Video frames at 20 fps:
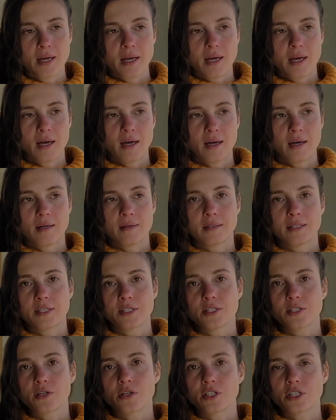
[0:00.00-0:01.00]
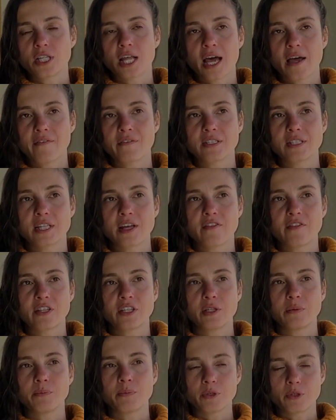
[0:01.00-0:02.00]
The storage life is definitely
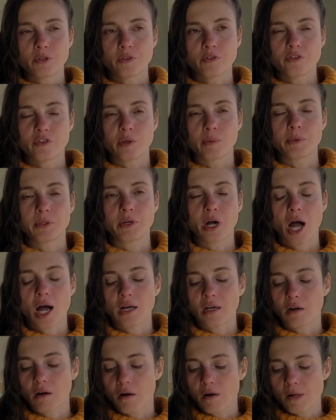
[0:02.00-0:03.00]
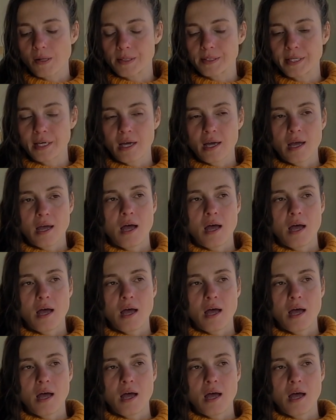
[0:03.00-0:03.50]
improved from Yukon Gold.